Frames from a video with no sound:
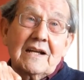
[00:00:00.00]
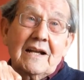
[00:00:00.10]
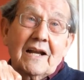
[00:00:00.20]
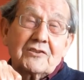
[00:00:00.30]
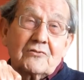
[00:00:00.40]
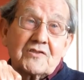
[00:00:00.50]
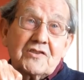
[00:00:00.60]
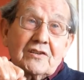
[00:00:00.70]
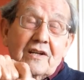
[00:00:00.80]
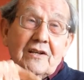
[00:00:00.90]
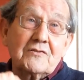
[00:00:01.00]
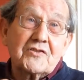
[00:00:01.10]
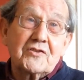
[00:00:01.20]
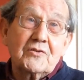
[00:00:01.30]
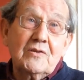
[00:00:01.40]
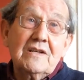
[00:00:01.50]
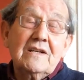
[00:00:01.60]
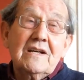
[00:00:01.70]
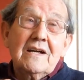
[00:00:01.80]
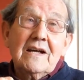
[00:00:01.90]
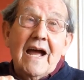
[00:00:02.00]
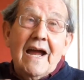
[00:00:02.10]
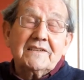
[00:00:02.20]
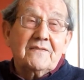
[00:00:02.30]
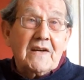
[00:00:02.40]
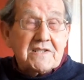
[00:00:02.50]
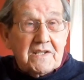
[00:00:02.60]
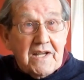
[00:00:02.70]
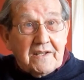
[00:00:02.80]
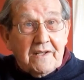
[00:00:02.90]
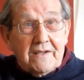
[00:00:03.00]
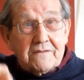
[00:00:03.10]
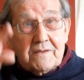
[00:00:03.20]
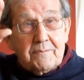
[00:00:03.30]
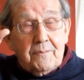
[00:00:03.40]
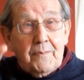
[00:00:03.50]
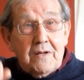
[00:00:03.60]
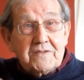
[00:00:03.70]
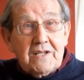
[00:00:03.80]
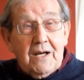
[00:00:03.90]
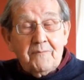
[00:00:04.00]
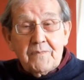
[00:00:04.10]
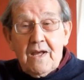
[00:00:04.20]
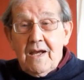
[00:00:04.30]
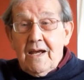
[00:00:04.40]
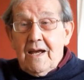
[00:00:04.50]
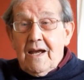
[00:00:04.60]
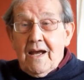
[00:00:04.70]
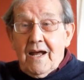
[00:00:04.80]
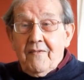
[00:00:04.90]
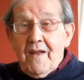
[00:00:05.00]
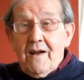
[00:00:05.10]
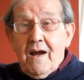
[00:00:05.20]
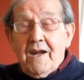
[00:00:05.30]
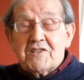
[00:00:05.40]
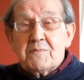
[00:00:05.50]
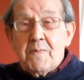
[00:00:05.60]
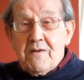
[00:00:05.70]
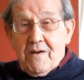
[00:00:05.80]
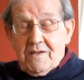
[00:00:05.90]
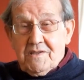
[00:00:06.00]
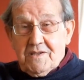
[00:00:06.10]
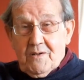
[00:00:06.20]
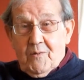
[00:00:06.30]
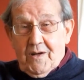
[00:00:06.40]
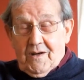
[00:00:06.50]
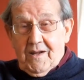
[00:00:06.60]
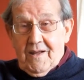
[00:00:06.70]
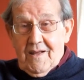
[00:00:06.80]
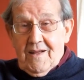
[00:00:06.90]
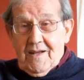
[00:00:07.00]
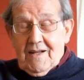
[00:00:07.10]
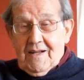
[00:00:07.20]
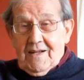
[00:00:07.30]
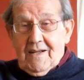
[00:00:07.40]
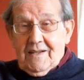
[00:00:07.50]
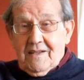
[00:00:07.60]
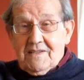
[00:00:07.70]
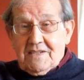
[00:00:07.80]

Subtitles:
the electrical circuit goes through, activates the detonator and blows it up. And then I experienced what I later